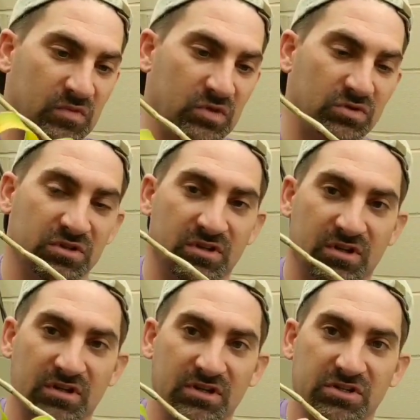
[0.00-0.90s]
due to the
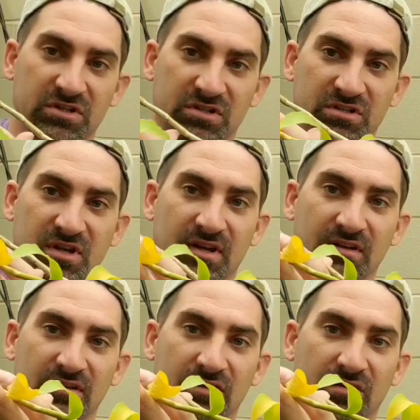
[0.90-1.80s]
conditions that
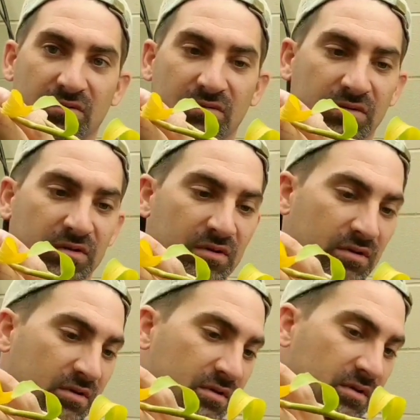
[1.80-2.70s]

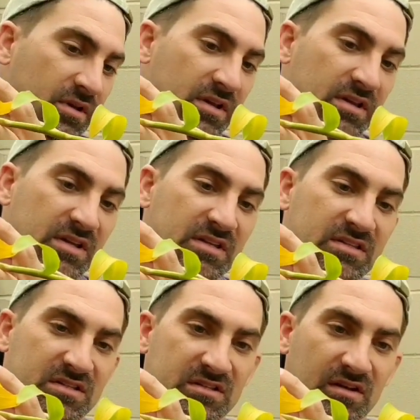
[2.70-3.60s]
it
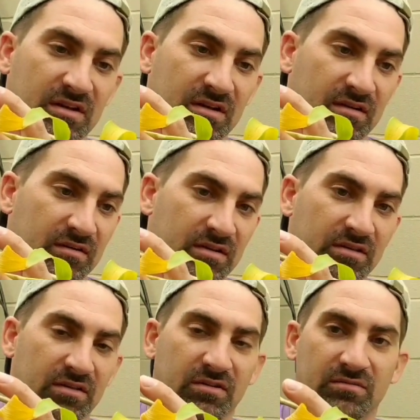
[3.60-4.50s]
needs
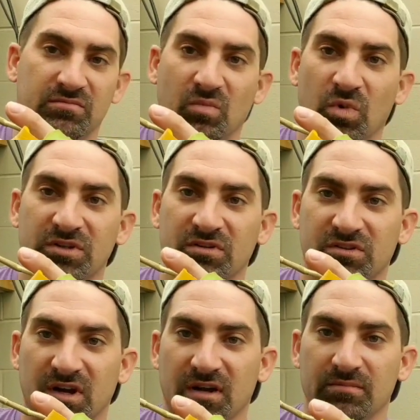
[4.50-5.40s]
in the winter
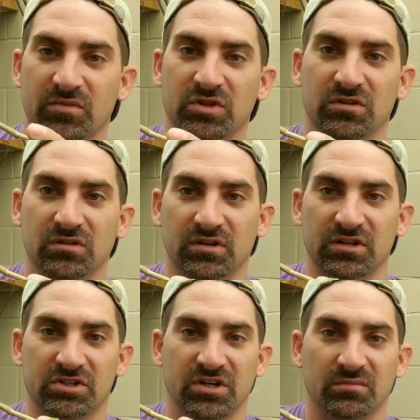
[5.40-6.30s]
time to
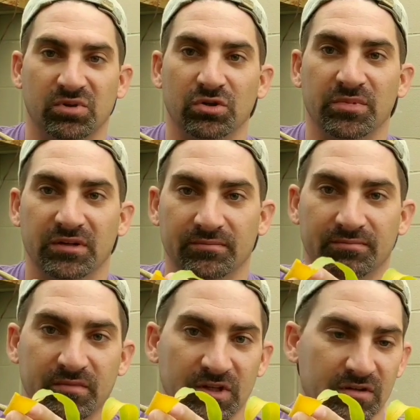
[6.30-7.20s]
initiate blooming
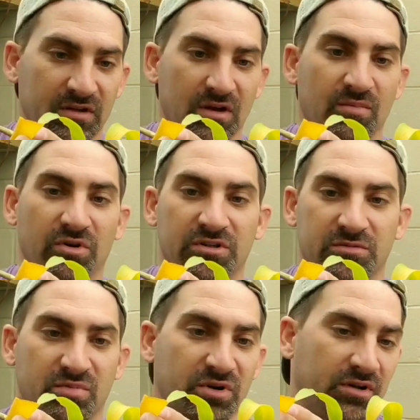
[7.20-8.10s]
come early
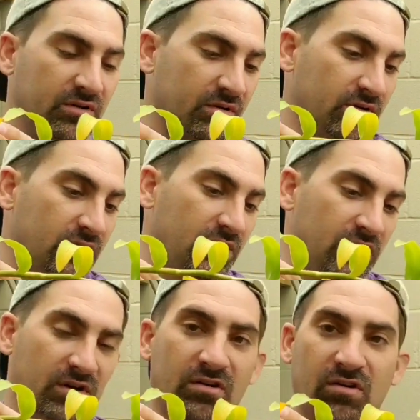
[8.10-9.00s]
spring.
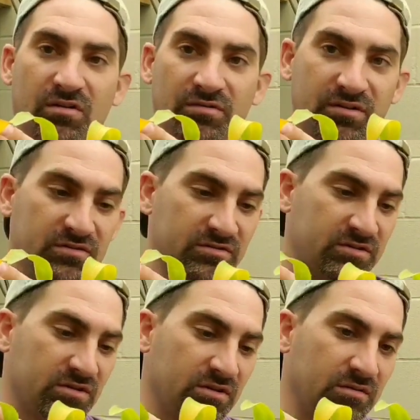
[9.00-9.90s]
And I'll go over those,